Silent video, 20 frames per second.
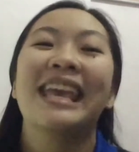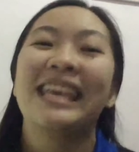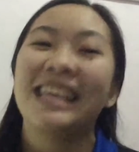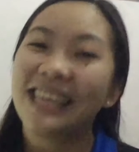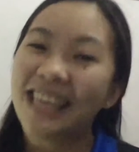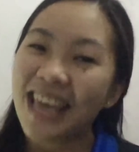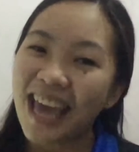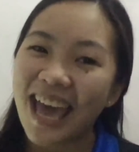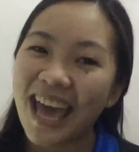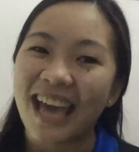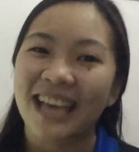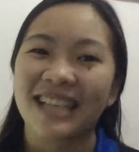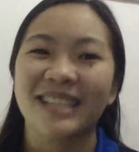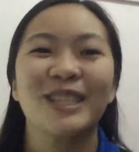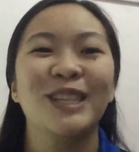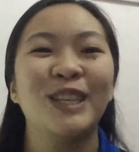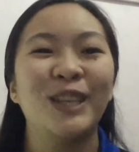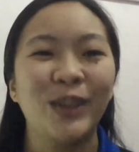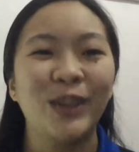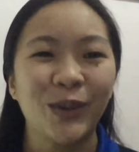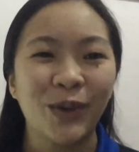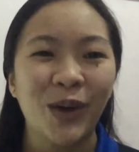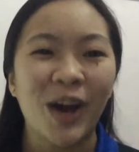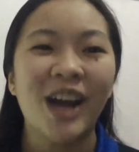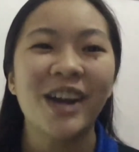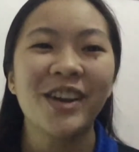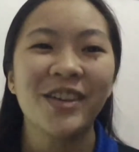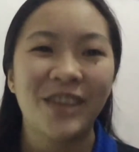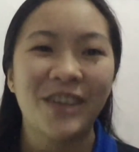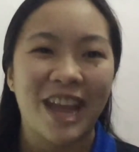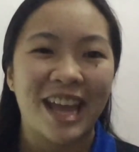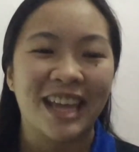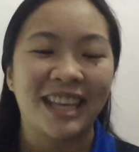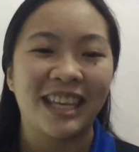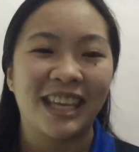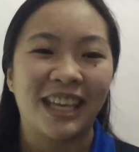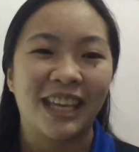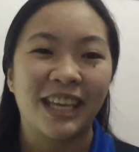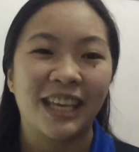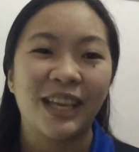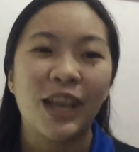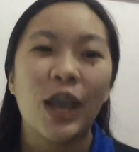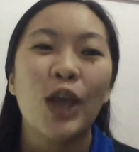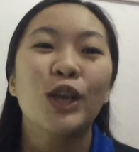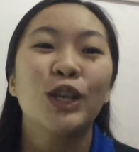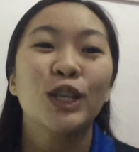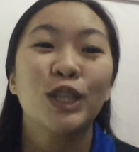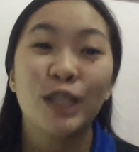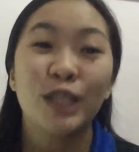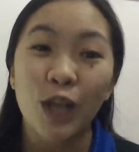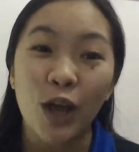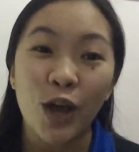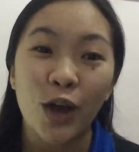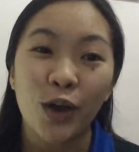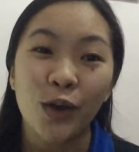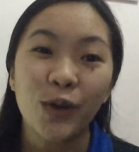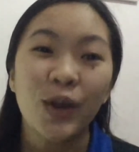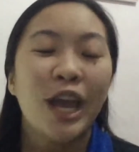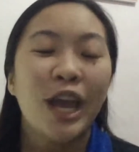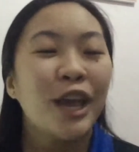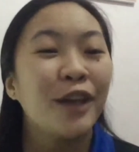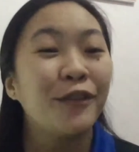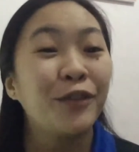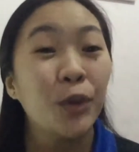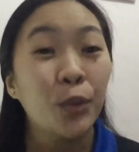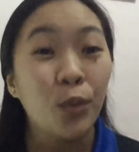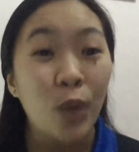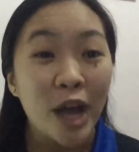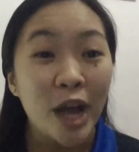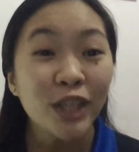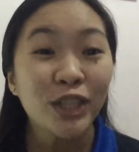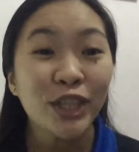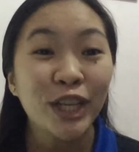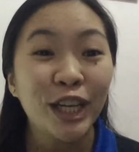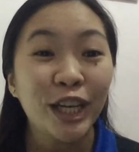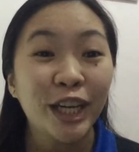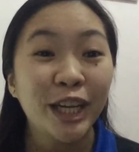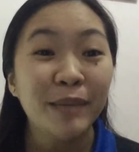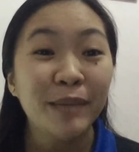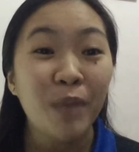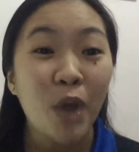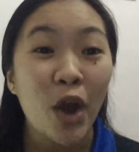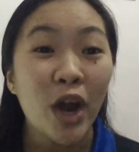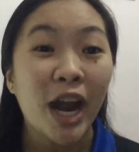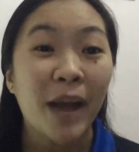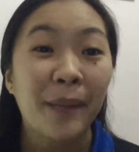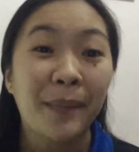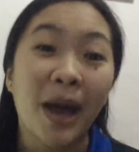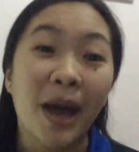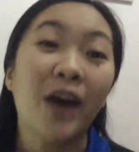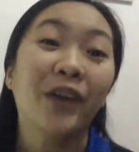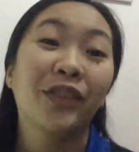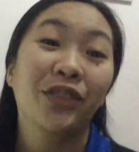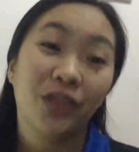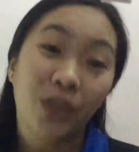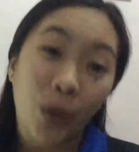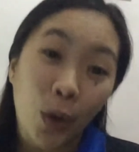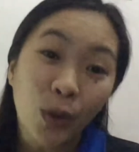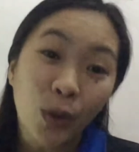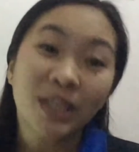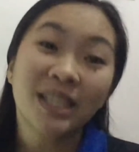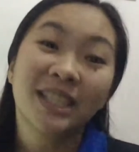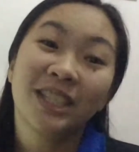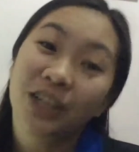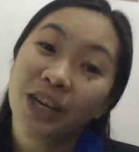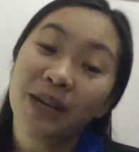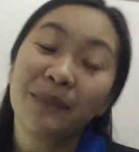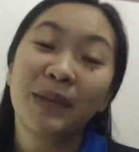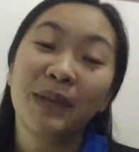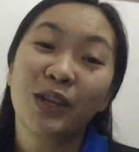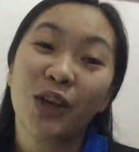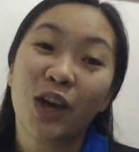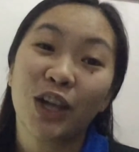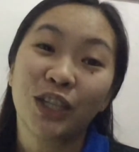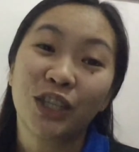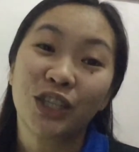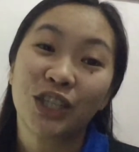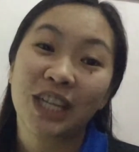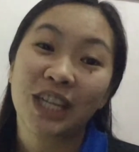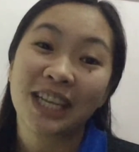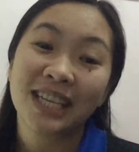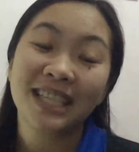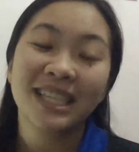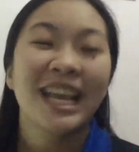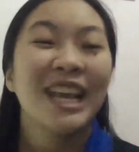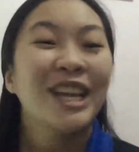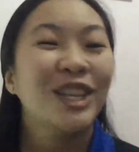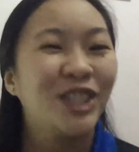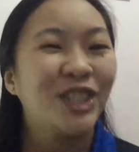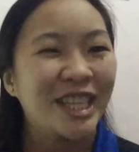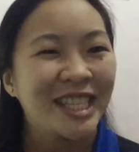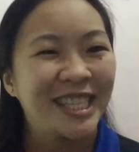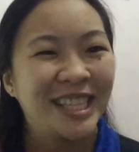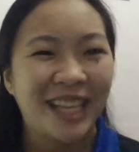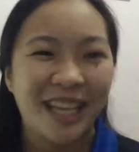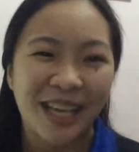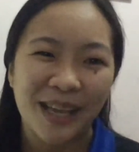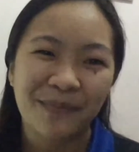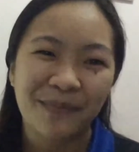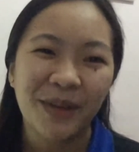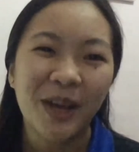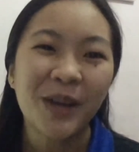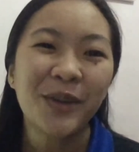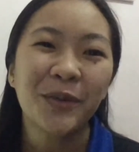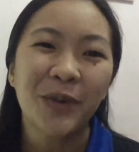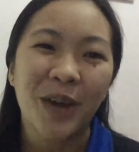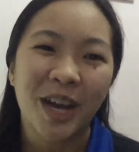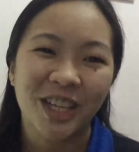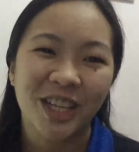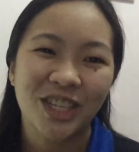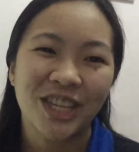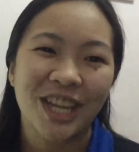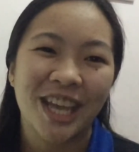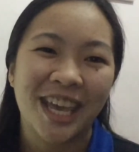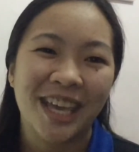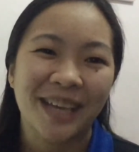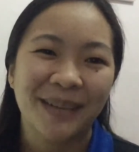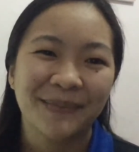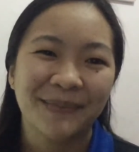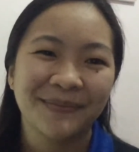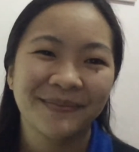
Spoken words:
Yes, you are ready. So, if you want to learn more about those terminologies, just keep on watching.